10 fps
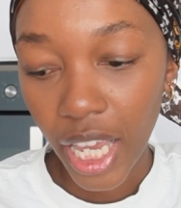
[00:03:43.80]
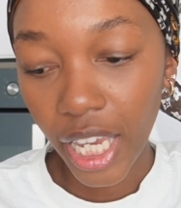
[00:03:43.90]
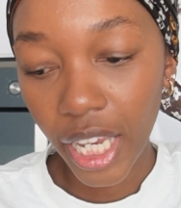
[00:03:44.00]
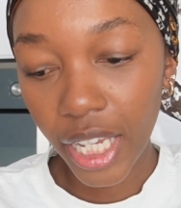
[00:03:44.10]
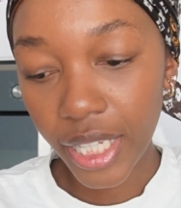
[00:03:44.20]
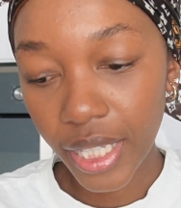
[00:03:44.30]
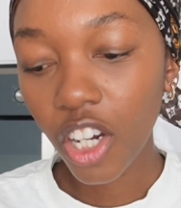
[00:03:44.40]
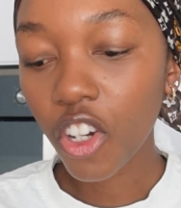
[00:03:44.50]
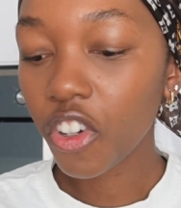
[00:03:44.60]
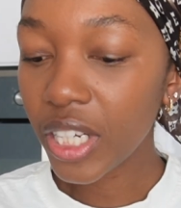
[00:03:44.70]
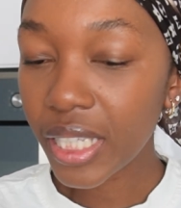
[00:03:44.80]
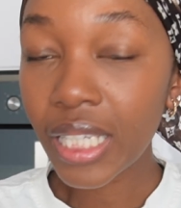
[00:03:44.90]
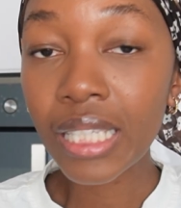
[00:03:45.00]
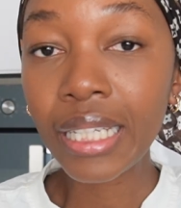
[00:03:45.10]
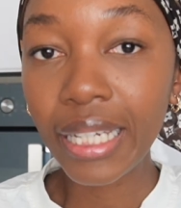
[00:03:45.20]
It
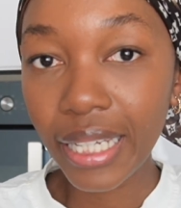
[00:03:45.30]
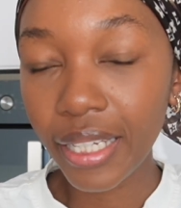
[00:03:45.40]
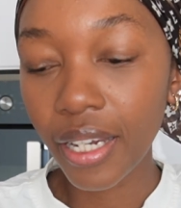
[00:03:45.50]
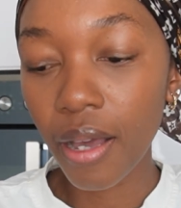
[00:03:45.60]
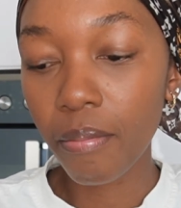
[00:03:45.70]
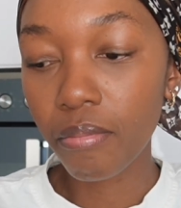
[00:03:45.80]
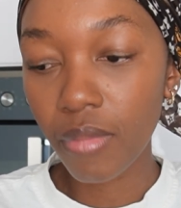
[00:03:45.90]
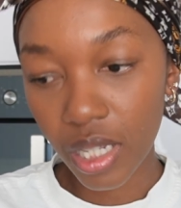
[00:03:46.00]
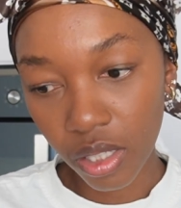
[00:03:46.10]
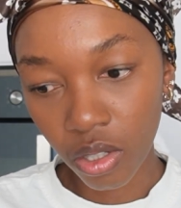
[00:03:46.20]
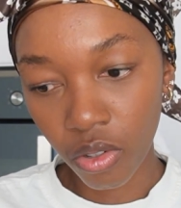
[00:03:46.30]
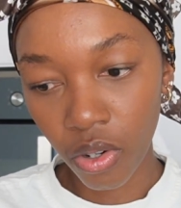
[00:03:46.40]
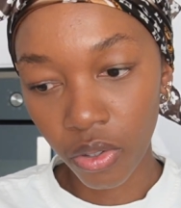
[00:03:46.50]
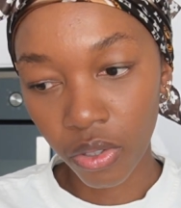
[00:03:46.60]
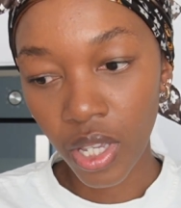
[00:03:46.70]
increases lean muscle
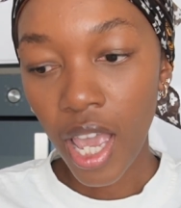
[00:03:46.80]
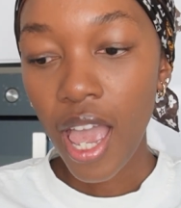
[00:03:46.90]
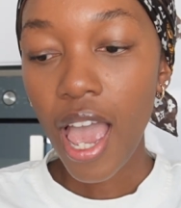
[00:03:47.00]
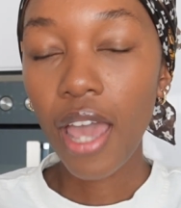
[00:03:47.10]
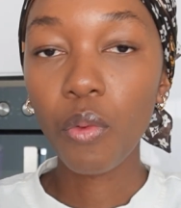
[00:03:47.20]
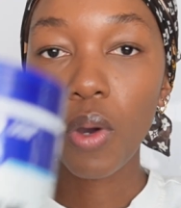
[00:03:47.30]
growth, and